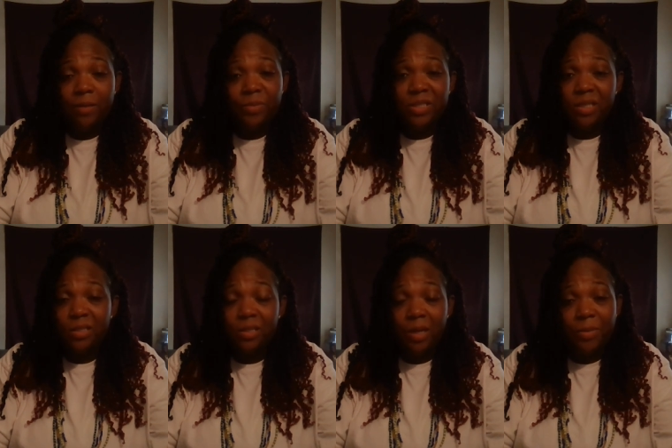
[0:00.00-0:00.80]
the
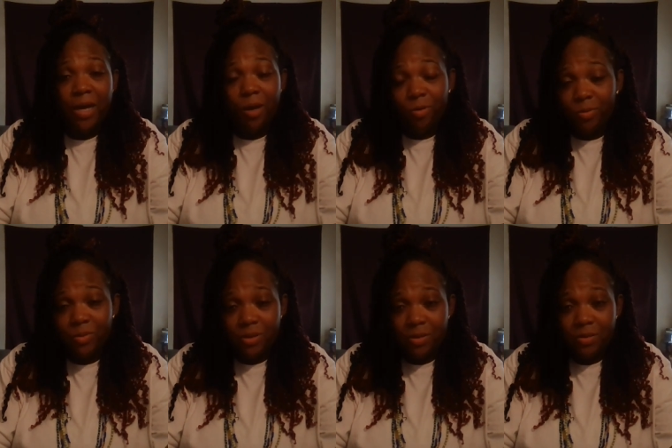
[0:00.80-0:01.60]
magician. I'm the
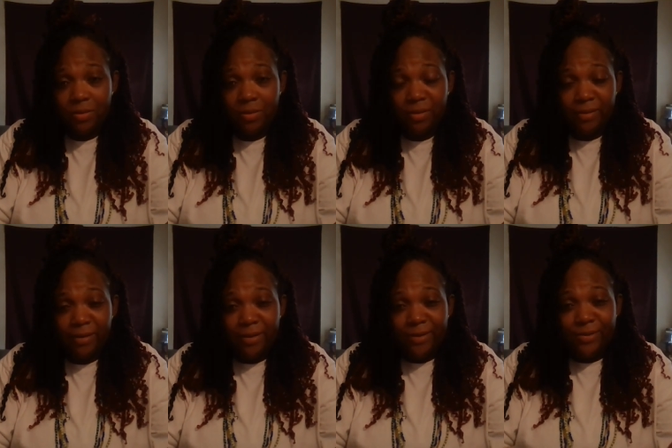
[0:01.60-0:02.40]
alchemist.
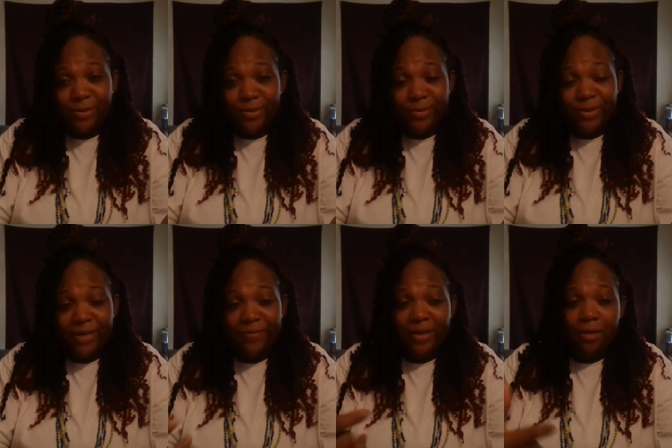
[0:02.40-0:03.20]
So
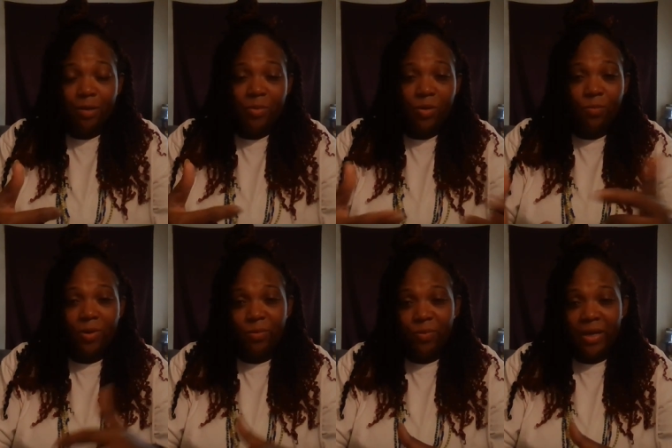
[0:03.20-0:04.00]
if it come in
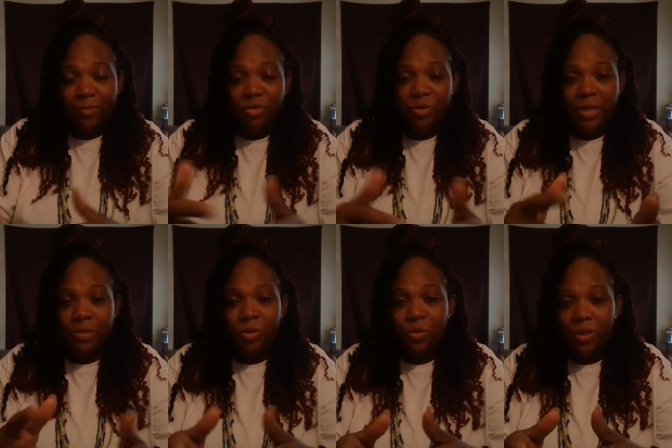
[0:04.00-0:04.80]
one way, I'm
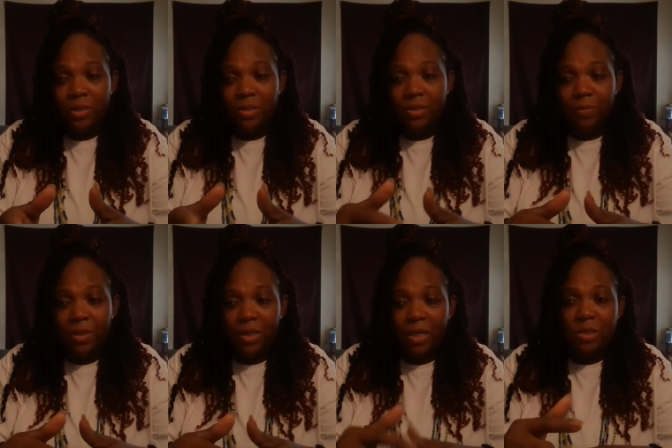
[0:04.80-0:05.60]
transmuting it to
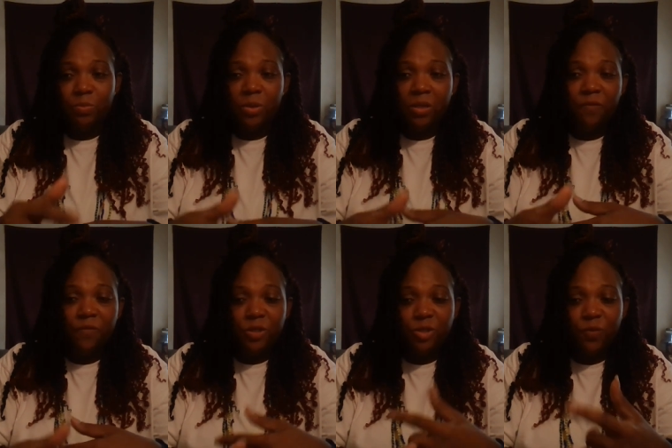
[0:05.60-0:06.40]
something that is
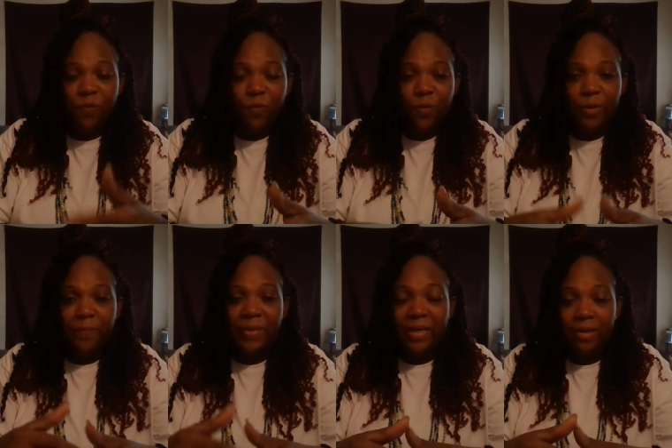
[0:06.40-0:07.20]
beneficial for
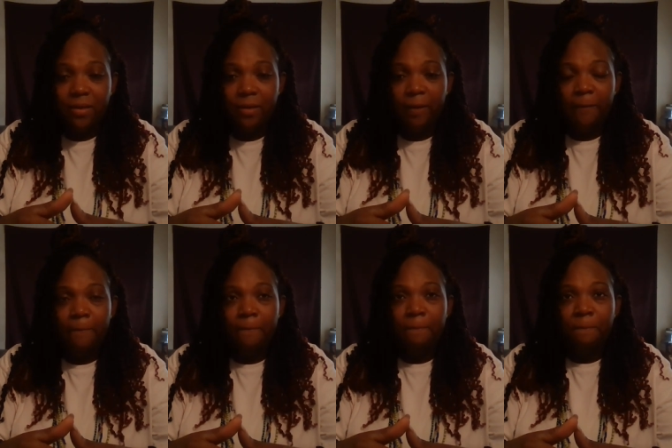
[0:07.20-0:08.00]
me.
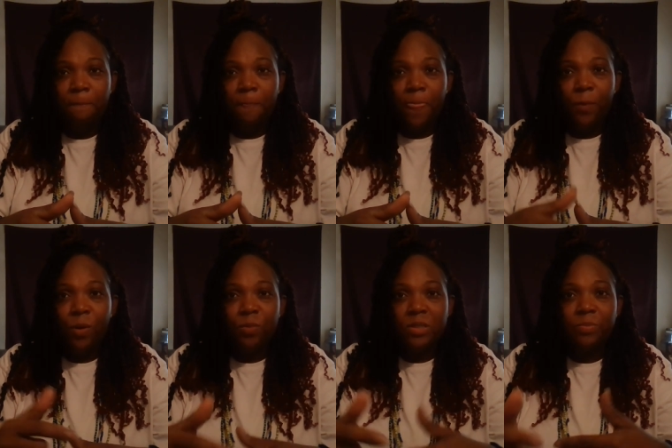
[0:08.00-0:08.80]

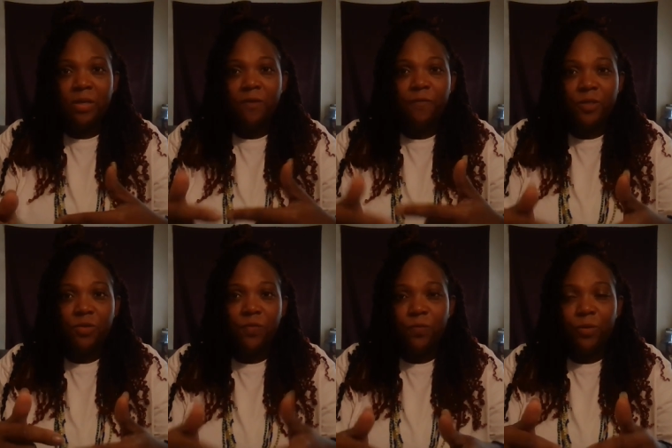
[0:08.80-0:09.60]
What was
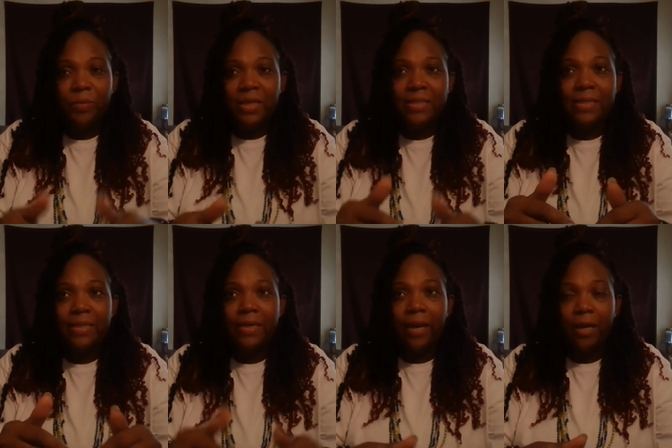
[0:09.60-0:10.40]
beneficial for me
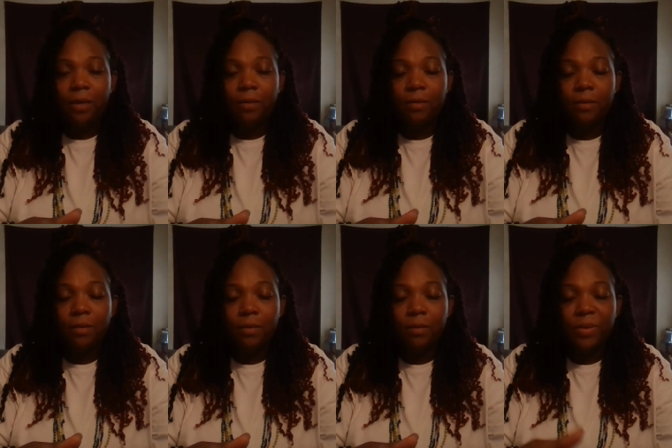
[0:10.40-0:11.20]
today,
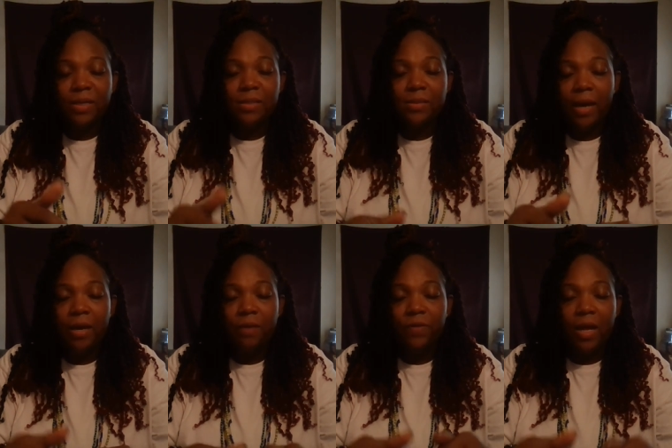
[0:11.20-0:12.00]
because I
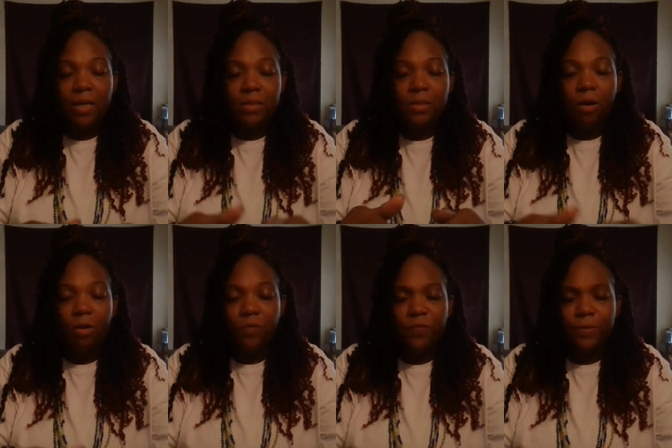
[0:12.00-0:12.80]
have a lot to
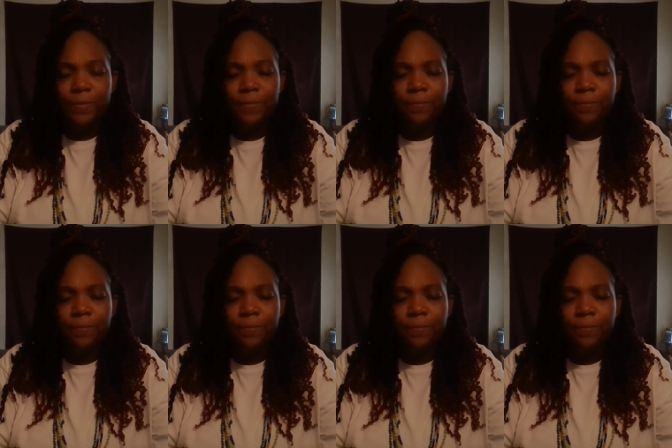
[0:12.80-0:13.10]
offer,